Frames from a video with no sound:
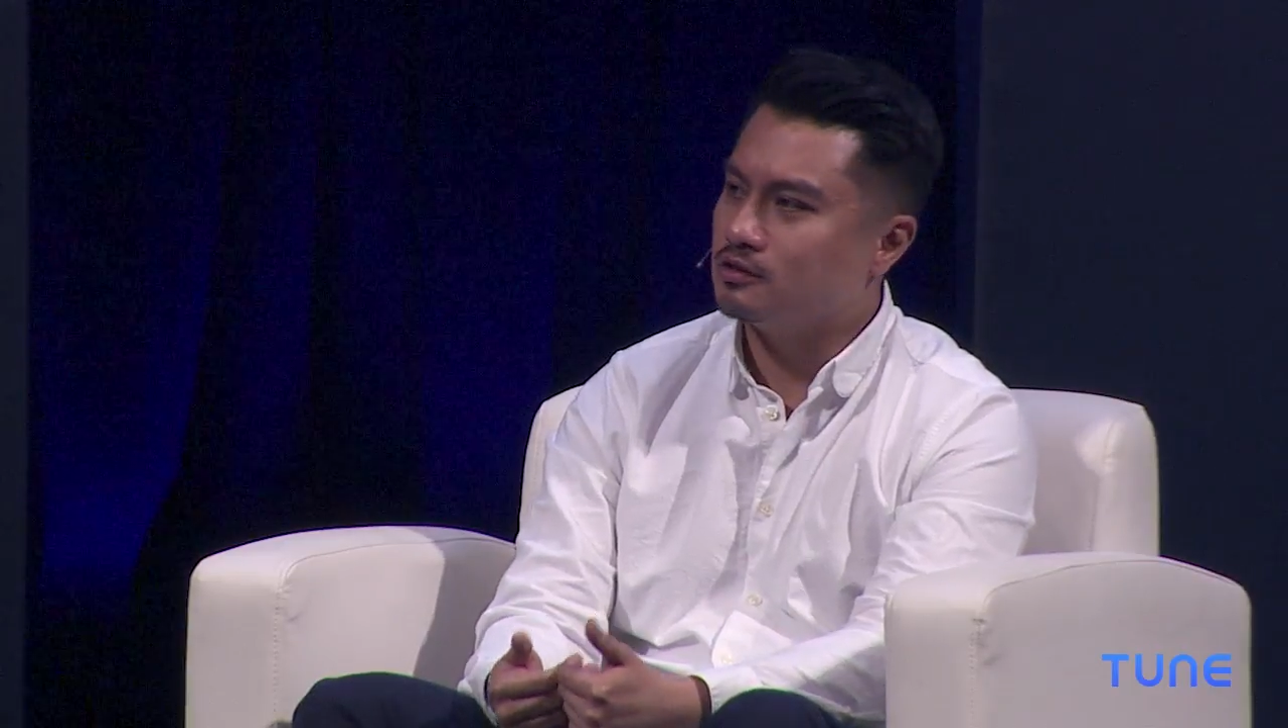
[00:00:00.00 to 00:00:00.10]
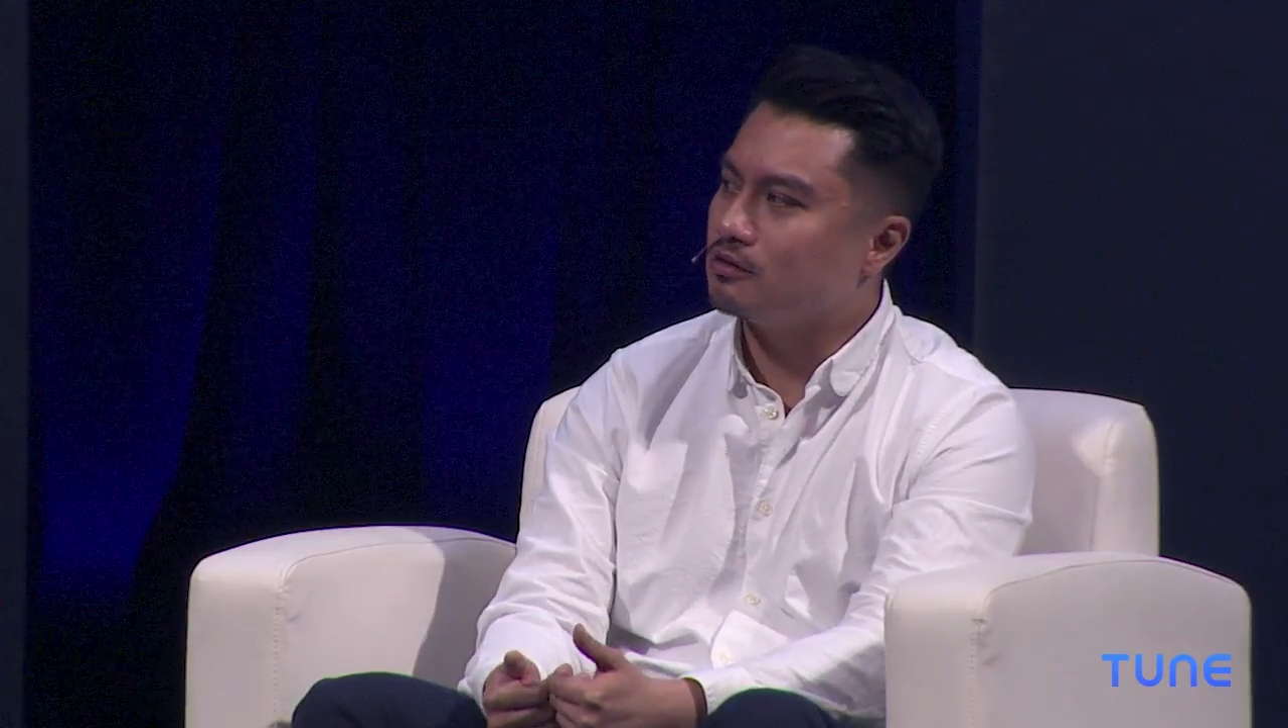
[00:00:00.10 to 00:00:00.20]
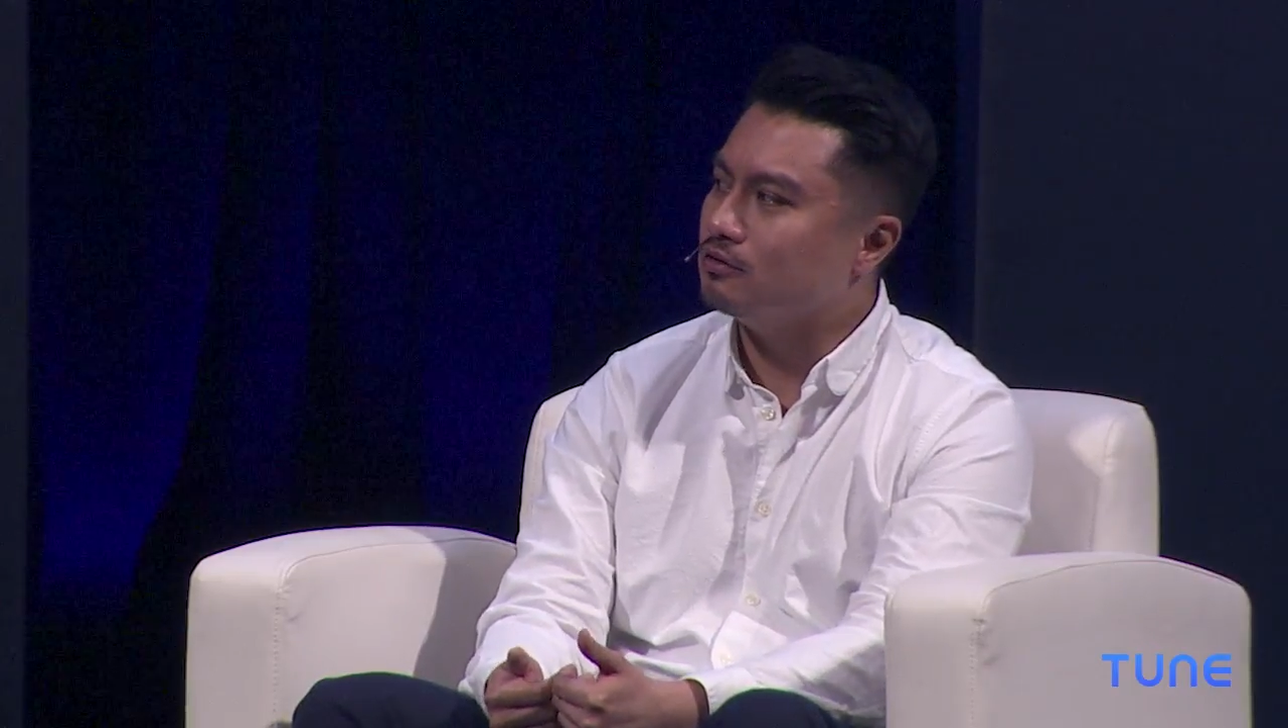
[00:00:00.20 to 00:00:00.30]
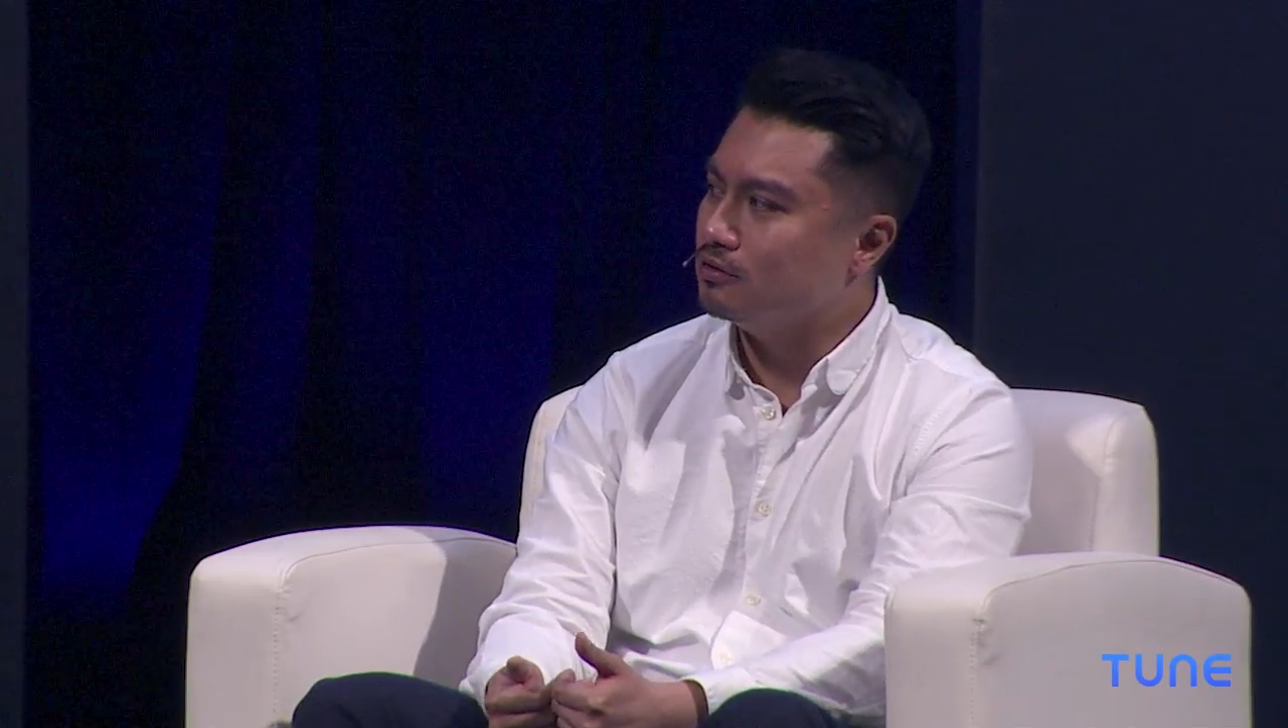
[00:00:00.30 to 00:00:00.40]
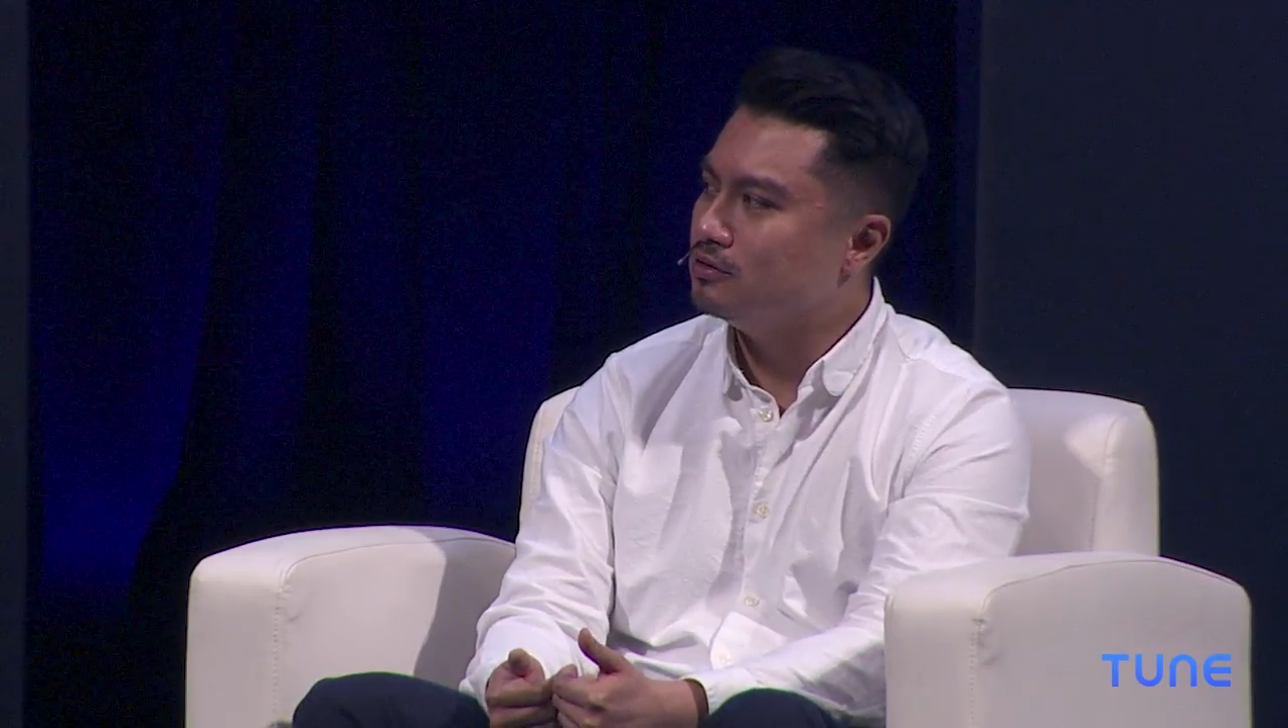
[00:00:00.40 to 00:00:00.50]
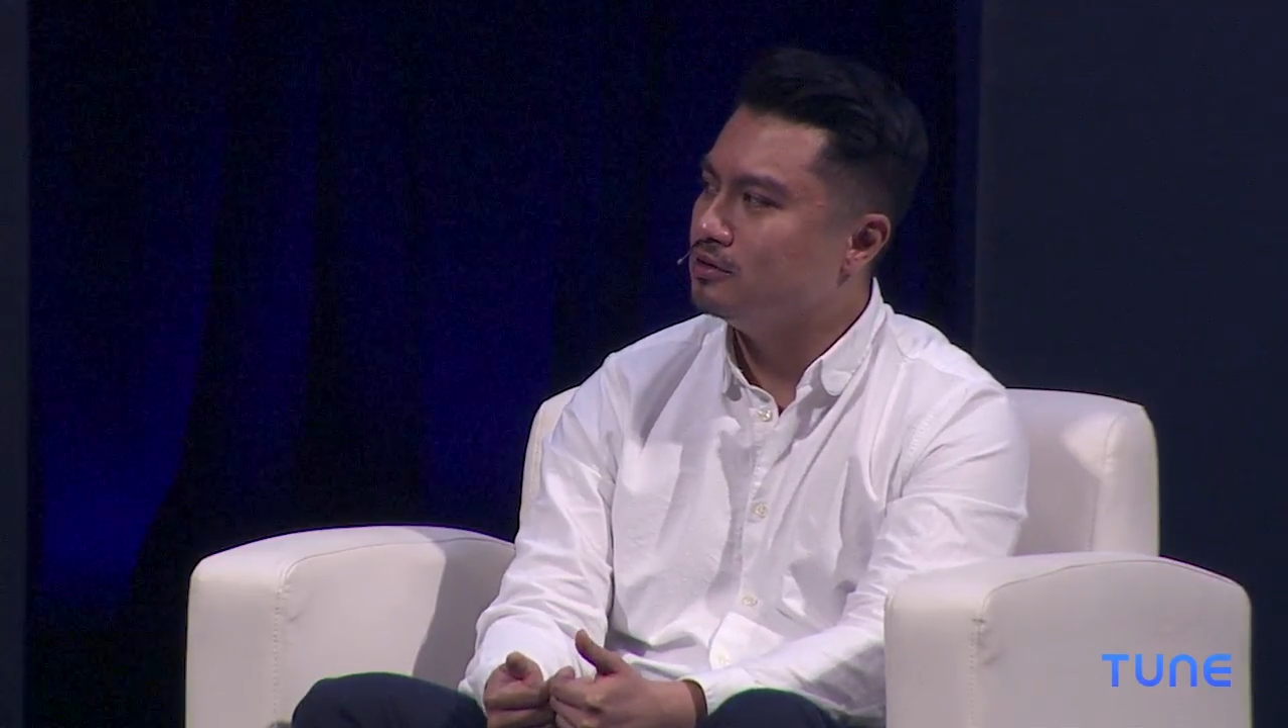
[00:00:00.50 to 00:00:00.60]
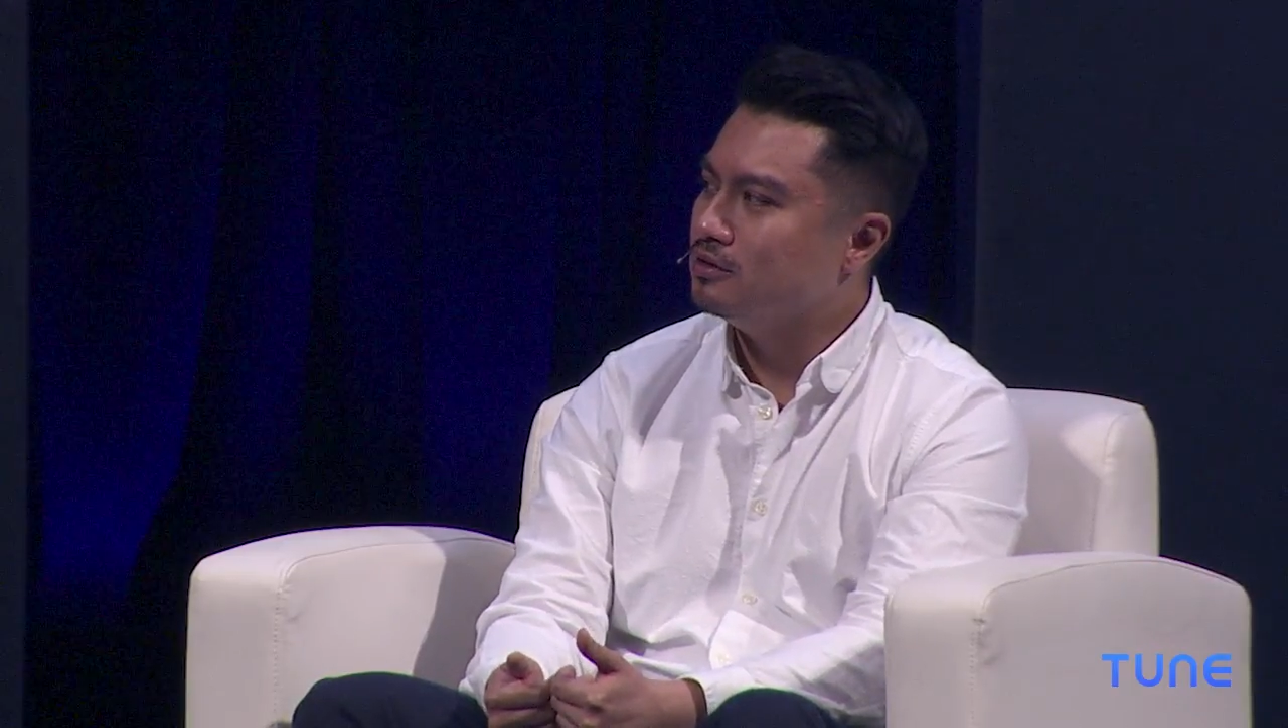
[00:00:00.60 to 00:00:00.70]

circle